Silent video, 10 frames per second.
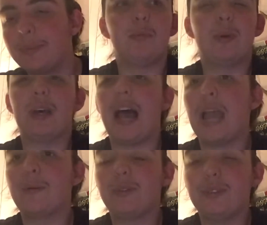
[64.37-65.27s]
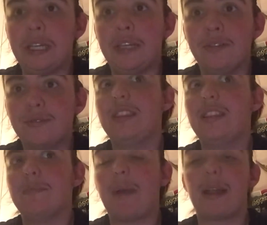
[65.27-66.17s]
But I will leave
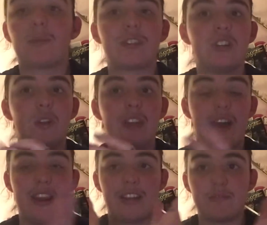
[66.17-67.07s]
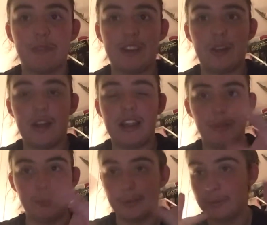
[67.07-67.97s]
the, my original announcement video in the
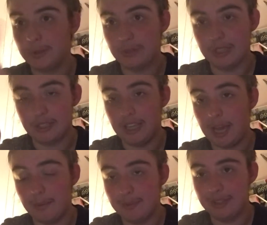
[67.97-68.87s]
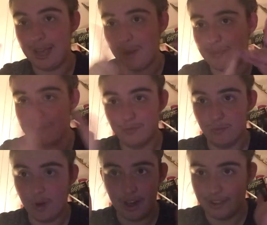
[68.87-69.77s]
Lubu and the up up in
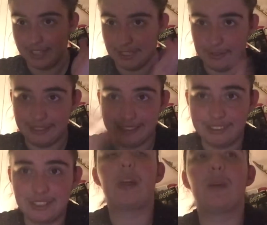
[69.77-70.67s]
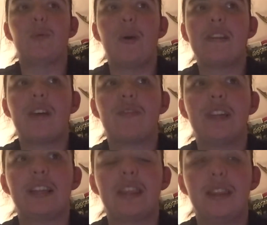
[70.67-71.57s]
one of the areas. Like one
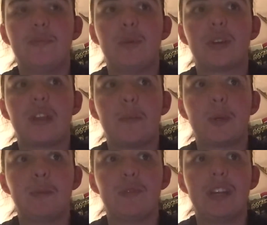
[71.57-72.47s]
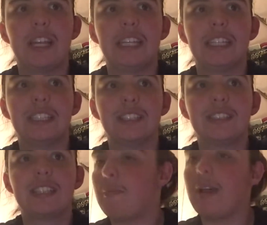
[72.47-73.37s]
definite book that I'm going to be reading
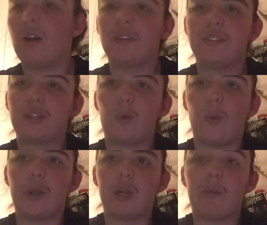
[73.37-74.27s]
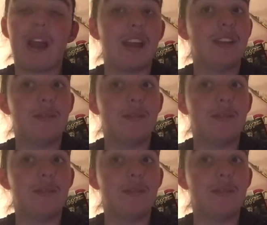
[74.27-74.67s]
is My Autistic Warrior by